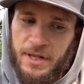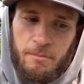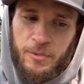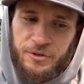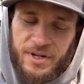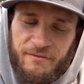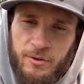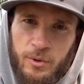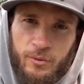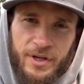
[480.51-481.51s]
I'm most
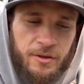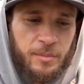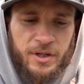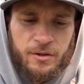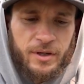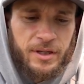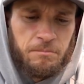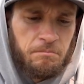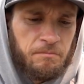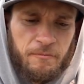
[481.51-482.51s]
comfortable with, but you can